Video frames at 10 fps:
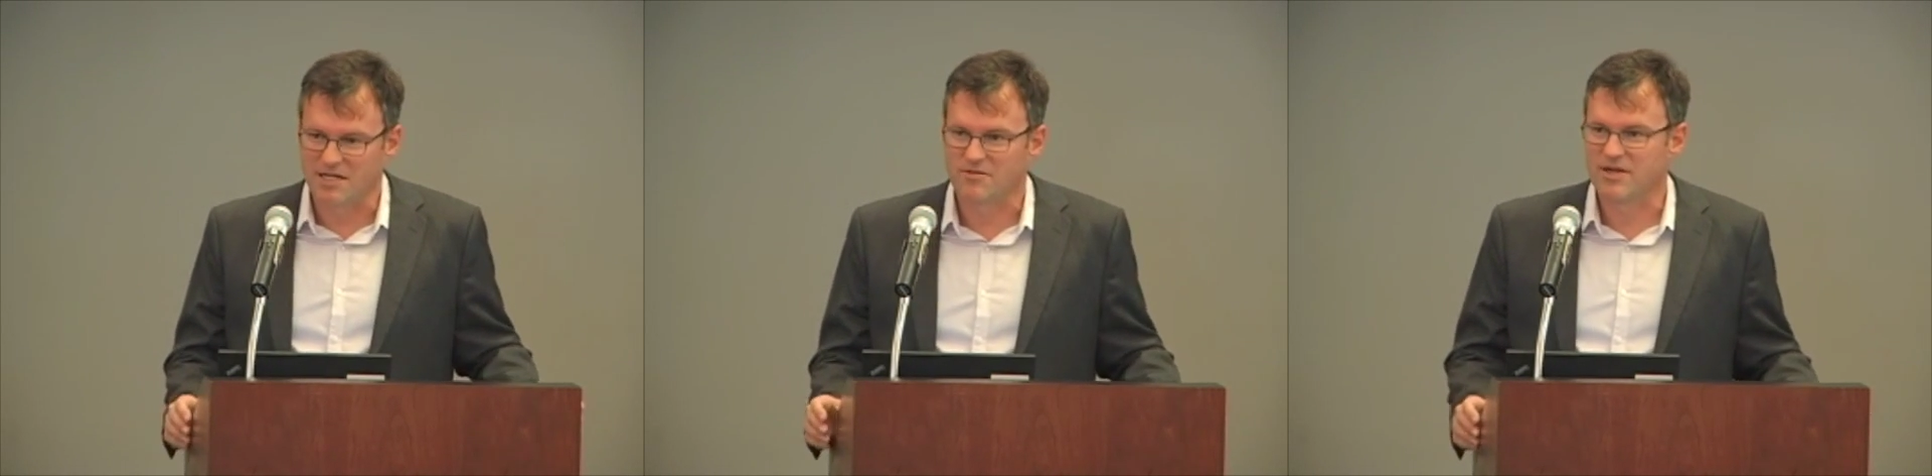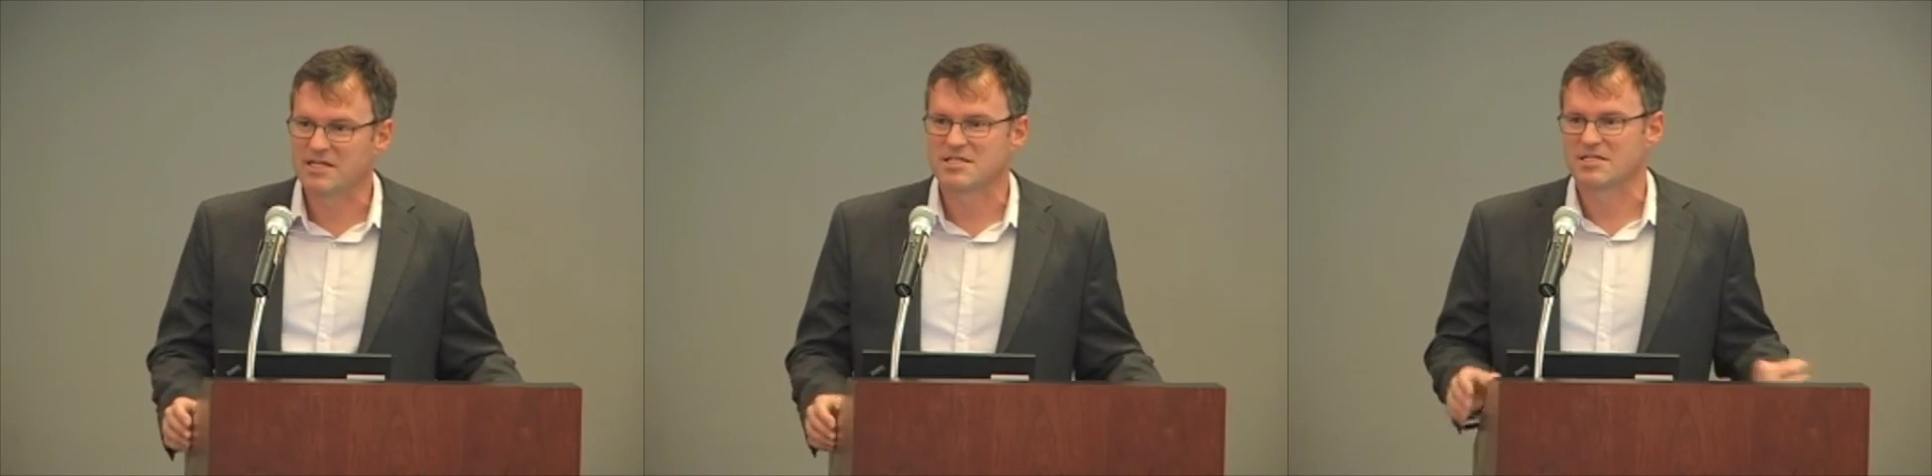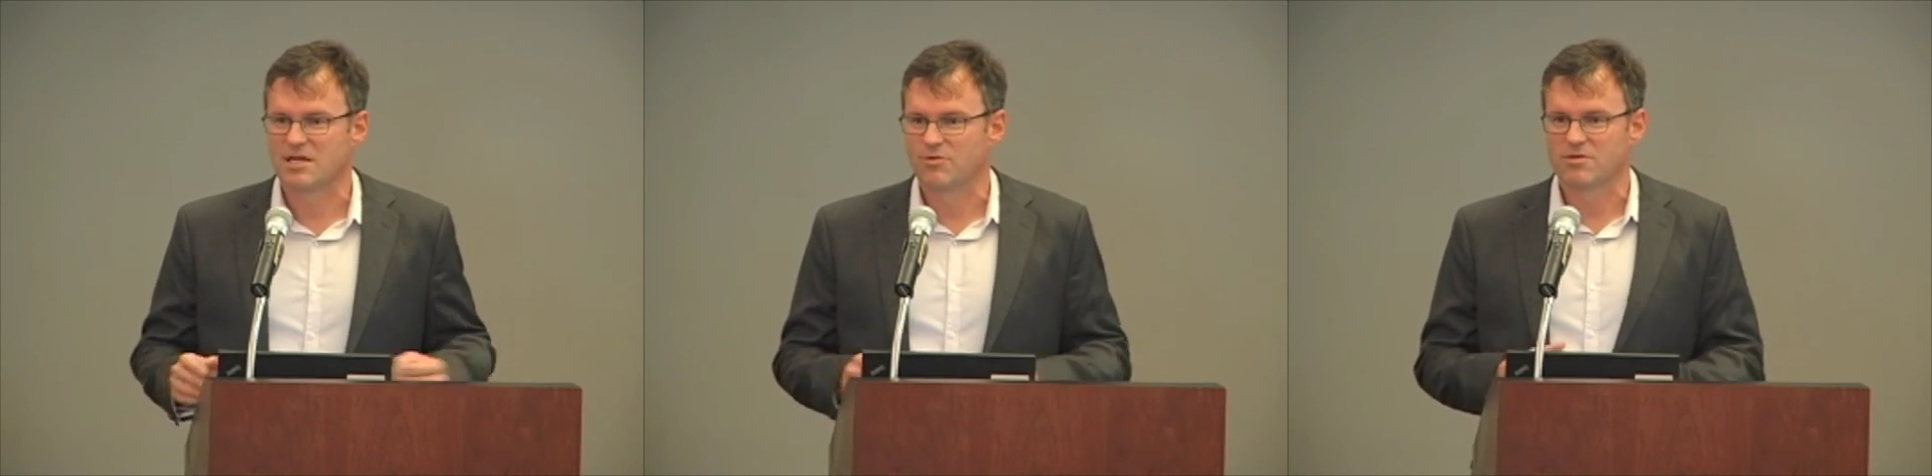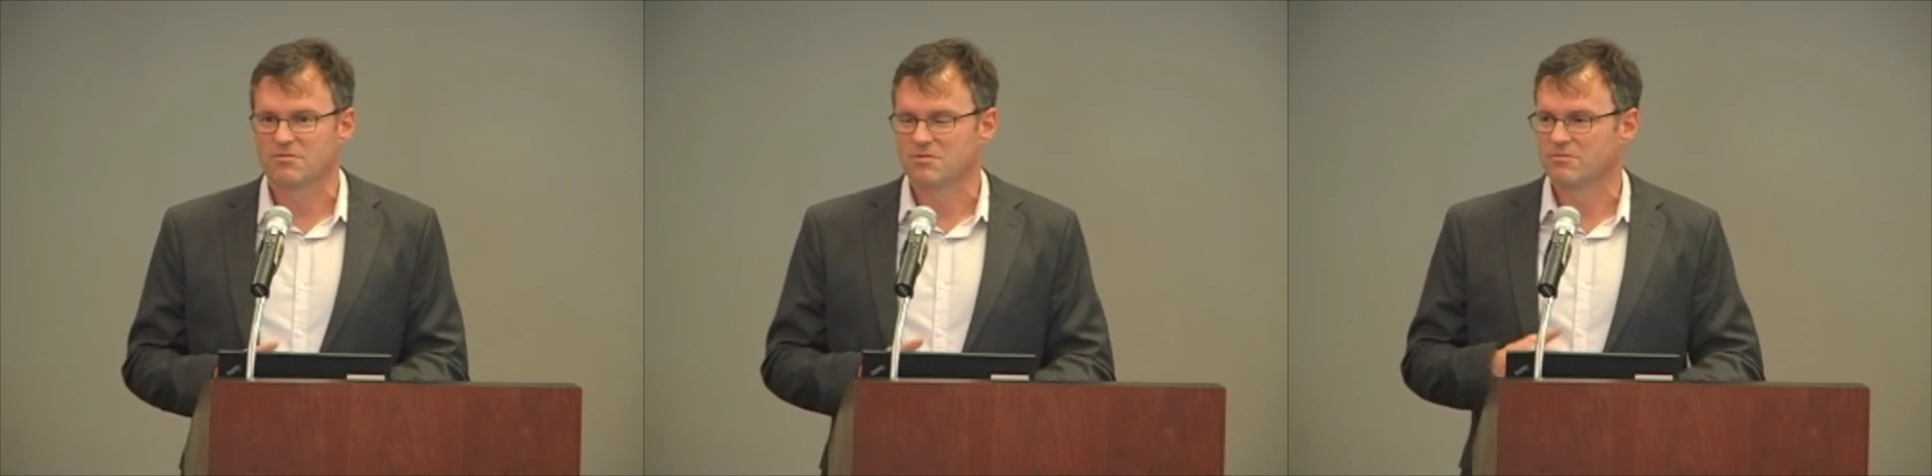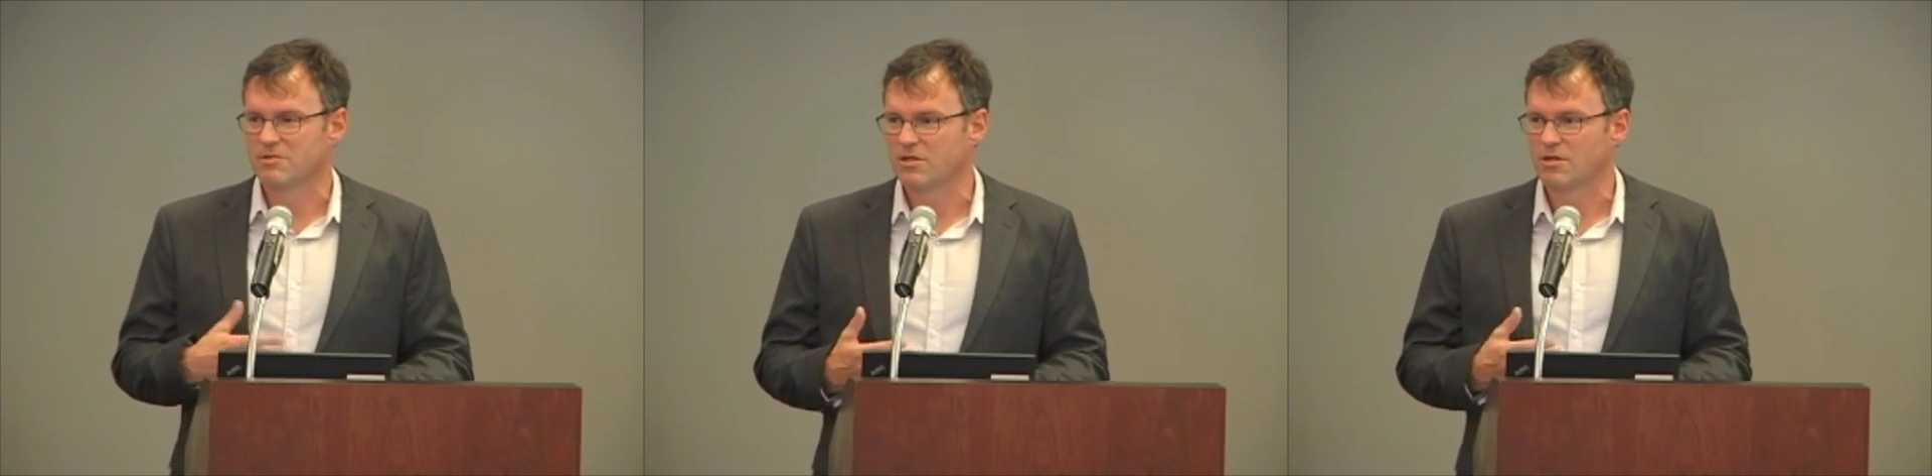on advances that weren't,
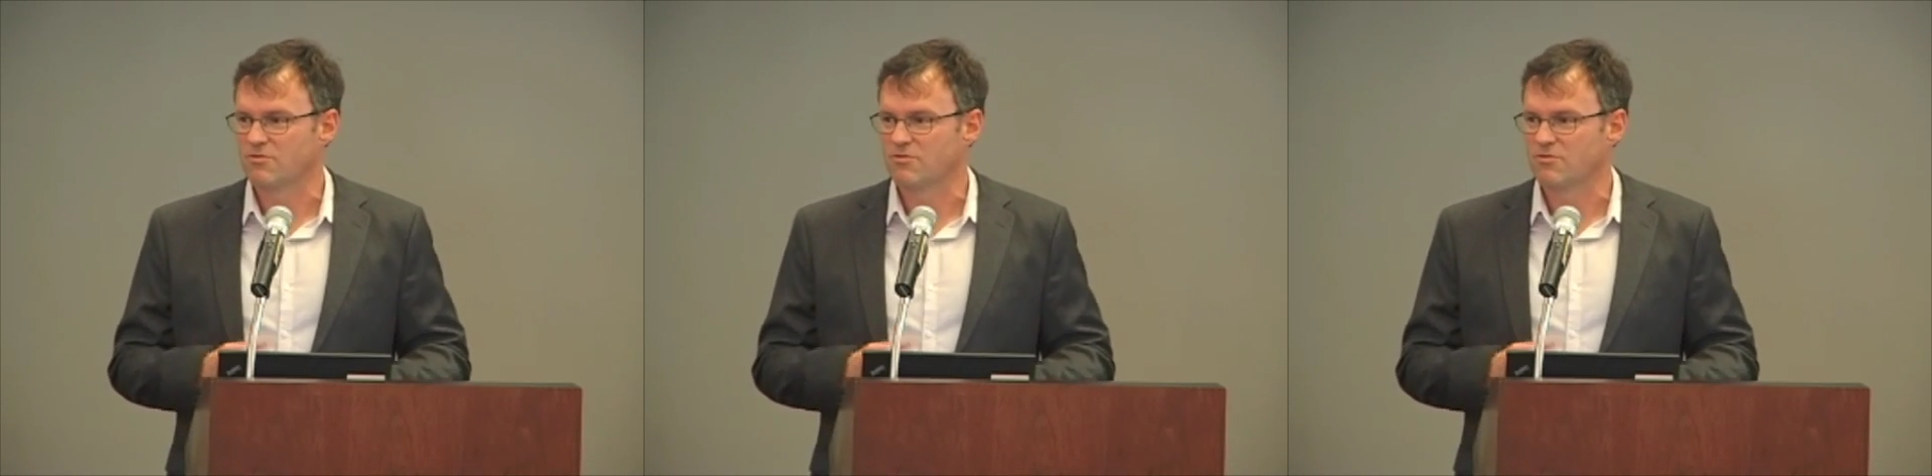you know,